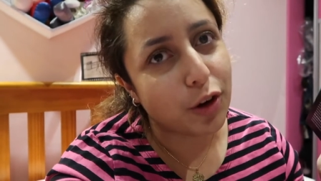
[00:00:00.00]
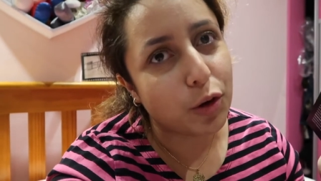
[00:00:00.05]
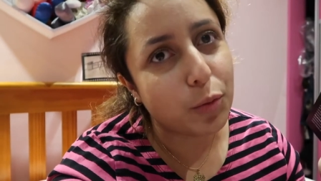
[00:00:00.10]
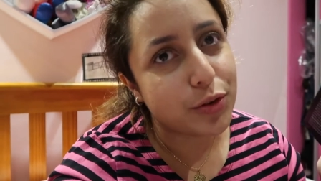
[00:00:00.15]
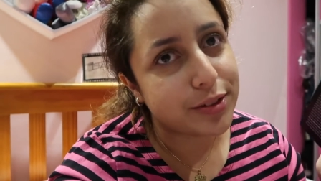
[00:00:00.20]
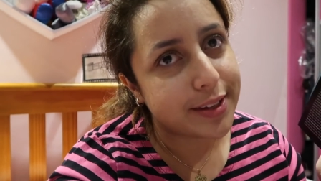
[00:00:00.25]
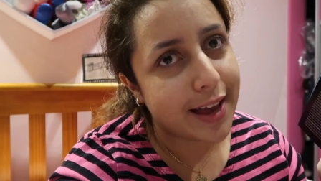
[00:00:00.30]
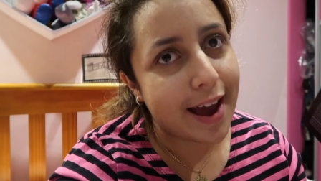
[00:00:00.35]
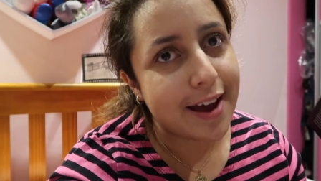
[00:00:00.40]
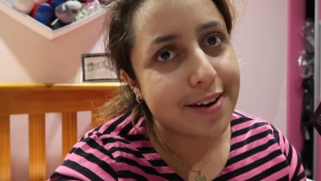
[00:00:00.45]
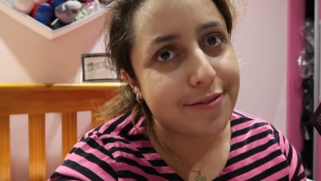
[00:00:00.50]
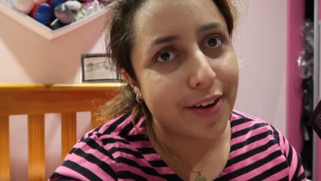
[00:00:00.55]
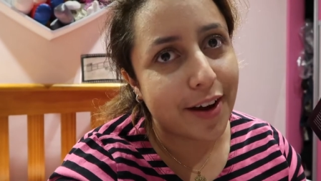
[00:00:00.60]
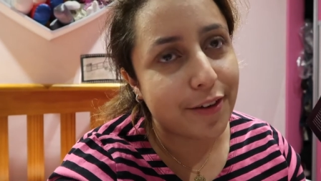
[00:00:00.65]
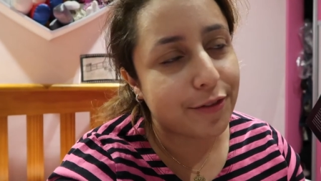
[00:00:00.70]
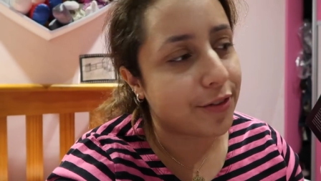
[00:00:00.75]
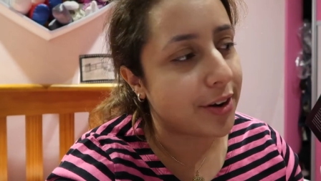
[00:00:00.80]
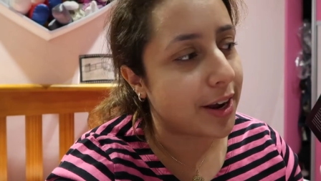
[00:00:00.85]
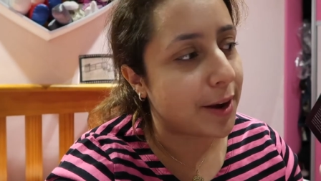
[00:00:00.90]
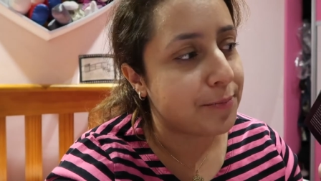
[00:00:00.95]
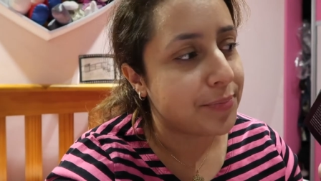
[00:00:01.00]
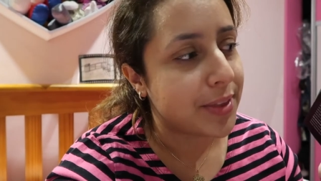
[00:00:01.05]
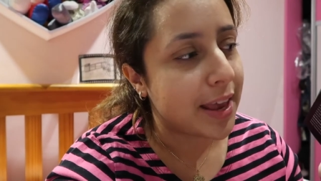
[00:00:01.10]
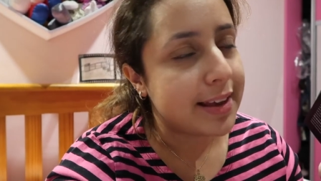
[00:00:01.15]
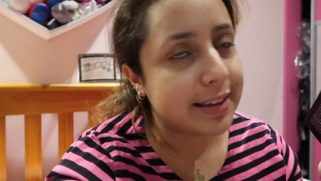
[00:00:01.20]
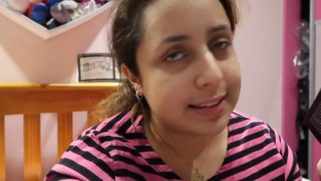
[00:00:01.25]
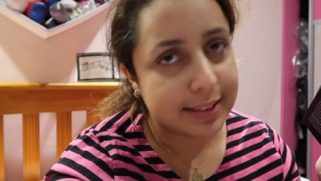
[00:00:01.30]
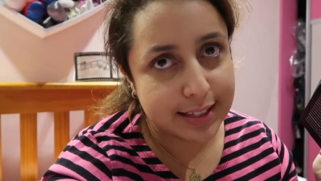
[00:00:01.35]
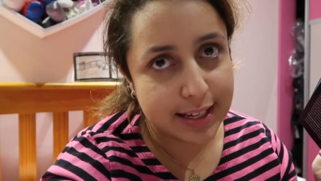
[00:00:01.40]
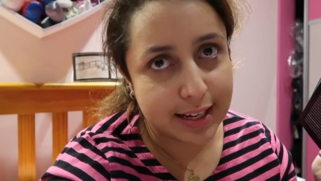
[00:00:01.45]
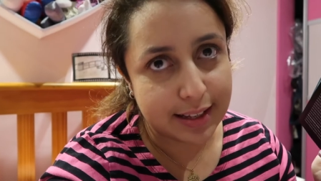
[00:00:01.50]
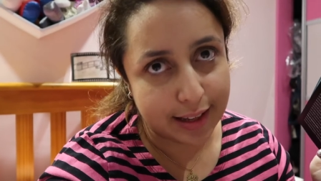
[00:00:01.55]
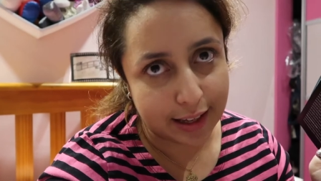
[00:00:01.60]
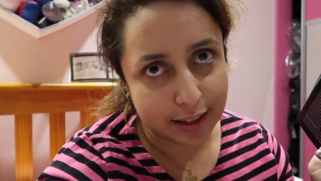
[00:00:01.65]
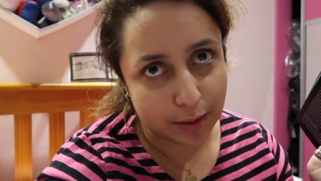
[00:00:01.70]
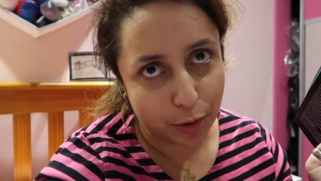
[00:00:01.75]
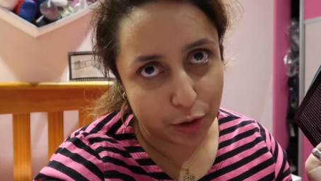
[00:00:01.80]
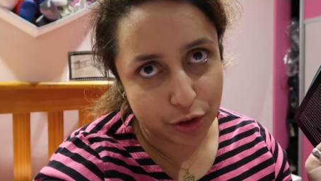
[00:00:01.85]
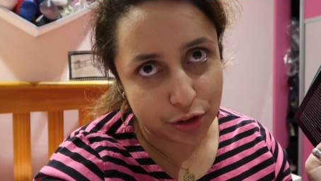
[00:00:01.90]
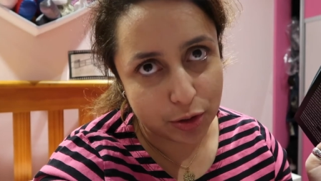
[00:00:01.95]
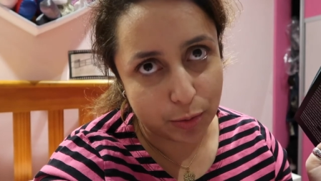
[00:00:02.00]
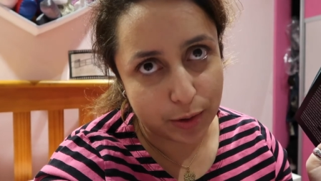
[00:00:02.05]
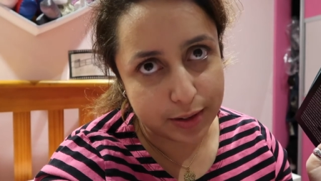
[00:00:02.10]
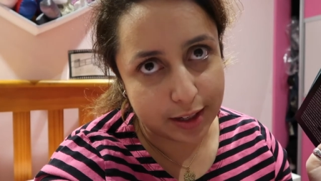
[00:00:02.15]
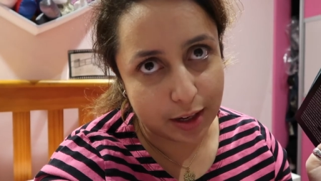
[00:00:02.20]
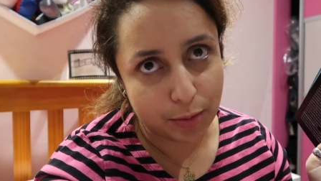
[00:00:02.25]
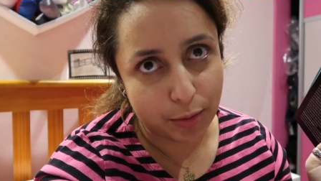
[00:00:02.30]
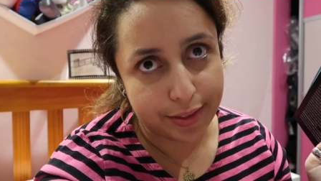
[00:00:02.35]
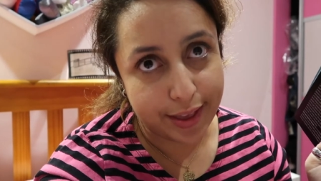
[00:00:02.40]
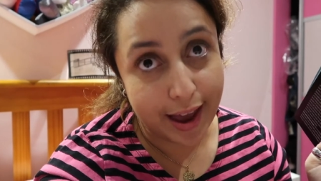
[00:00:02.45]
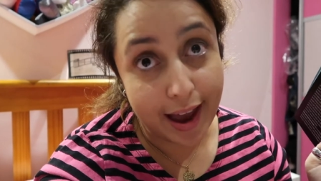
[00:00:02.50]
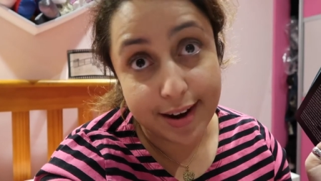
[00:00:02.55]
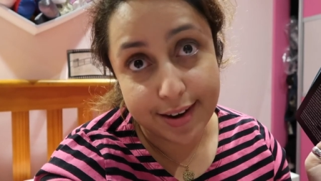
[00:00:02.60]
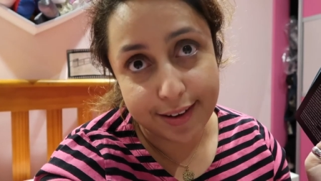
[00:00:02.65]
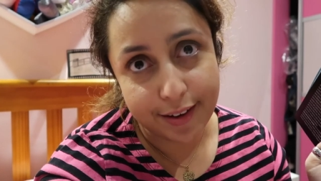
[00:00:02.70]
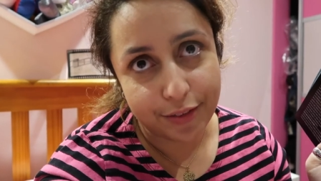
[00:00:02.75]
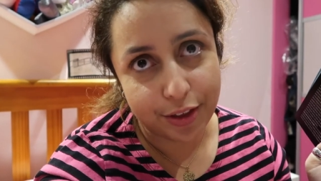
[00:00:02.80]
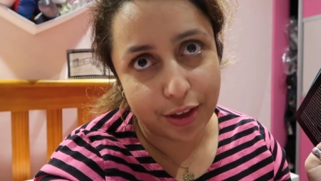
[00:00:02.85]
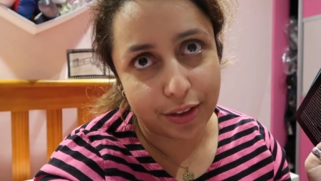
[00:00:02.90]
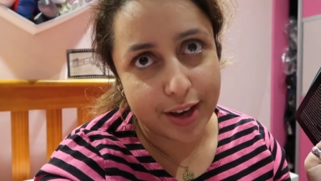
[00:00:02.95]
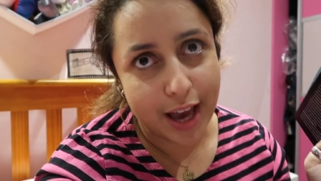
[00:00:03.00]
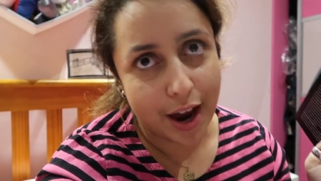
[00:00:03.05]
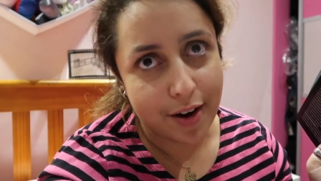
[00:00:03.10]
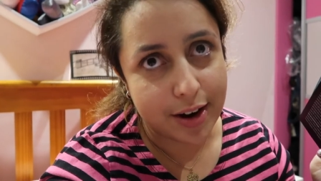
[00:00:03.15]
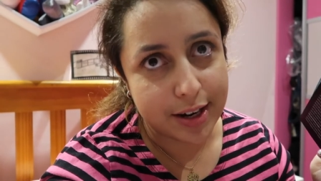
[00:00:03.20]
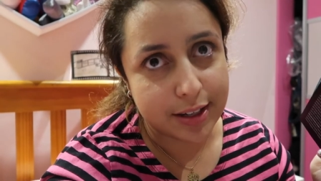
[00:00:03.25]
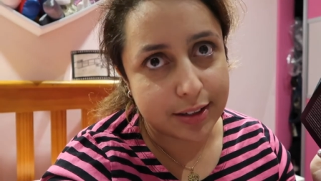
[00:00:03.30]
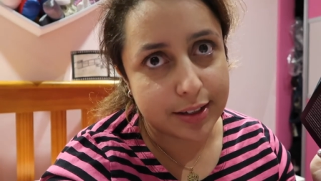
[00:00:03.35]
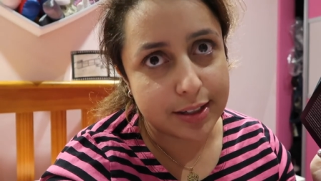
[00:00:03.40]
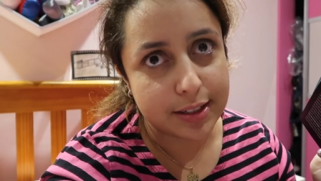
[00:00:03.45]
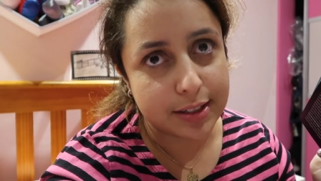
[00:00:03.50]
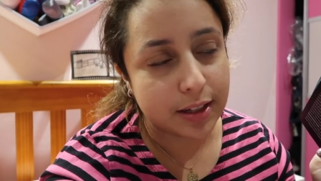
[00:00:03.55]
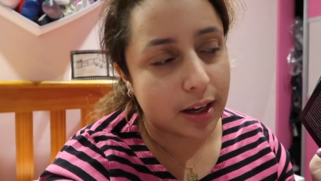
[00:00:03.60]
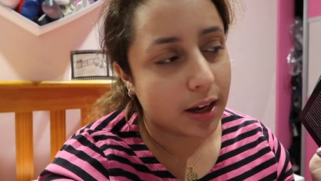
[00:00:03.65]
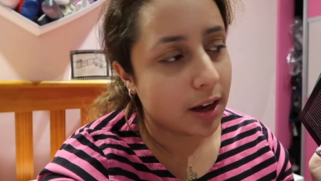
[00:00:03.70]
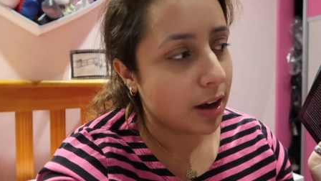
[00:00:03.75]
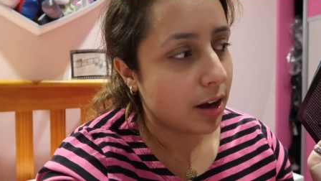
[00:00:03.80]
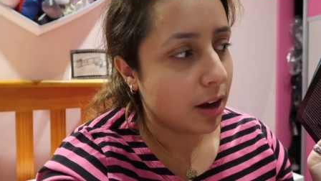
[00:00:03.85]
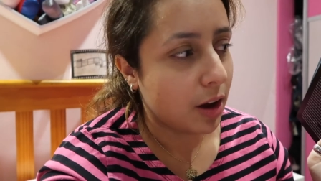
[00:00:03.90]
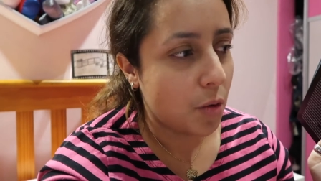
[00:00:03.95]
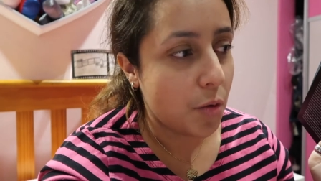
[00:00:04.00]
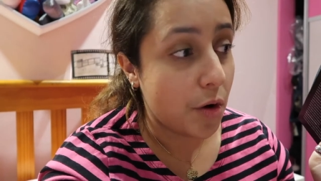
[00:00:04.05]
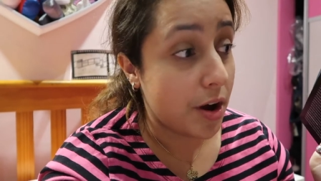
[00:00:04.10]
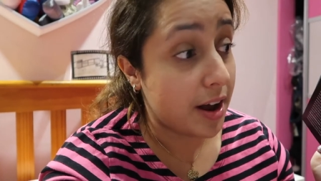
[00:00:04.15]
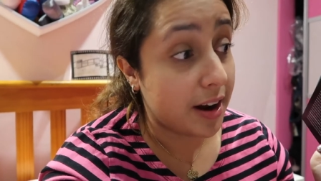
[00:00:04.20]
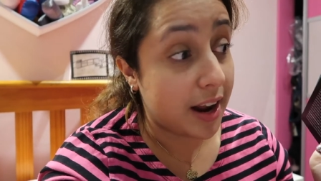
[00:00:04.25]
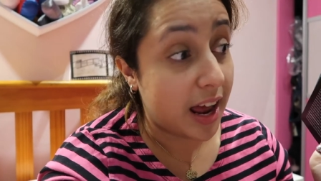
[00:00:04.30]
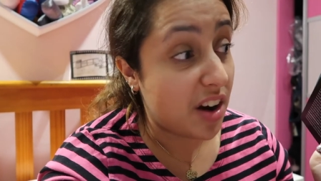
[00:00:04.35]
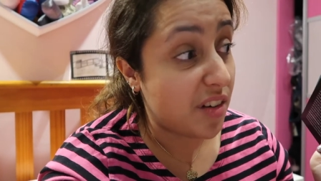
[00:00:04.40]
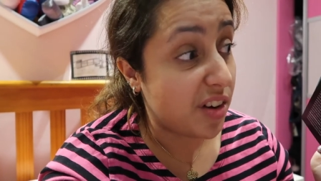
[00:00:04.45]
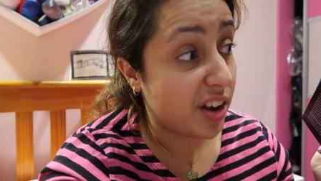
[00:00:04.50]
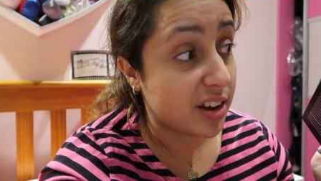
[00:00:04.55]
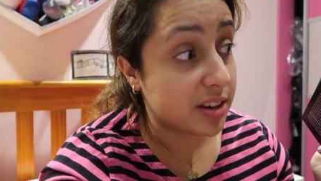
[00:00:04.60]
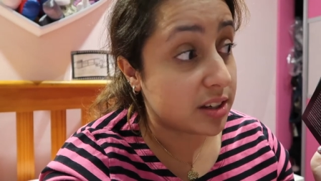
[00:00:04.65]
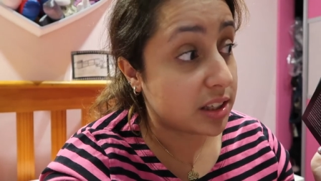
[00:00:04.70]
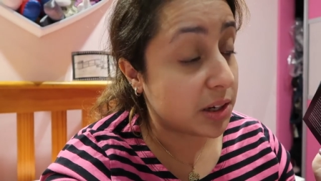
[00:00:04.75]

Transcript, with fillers: almost every scene that the monster was in with any of the other characters were hilarious.